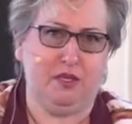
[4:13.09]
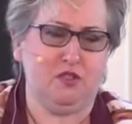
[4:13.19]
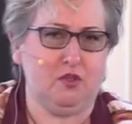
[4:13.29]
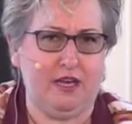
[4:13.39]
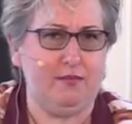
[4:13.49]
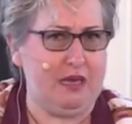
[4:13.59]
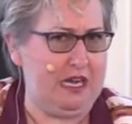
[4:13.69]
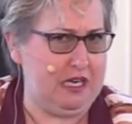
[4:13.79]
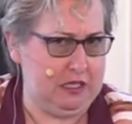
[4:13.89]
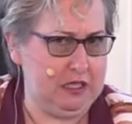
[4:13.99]
so that made
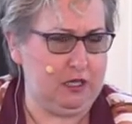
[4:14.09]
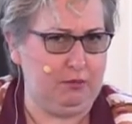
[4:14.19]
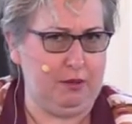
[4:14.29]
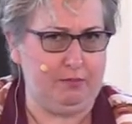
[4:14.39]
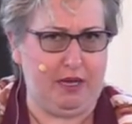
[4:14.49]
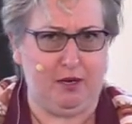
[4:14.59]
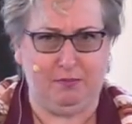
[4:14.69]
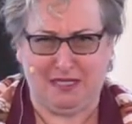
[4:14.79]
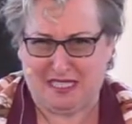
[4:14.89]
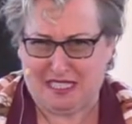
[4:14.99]
it a little bit better,
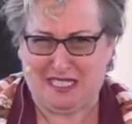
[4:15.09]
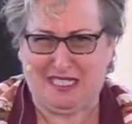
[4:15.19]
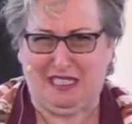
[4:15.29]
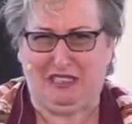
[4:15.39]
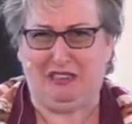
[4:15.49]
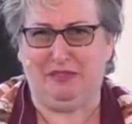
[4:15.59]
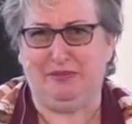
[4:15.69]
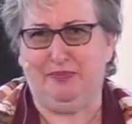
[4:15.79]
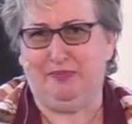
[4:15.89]
but still,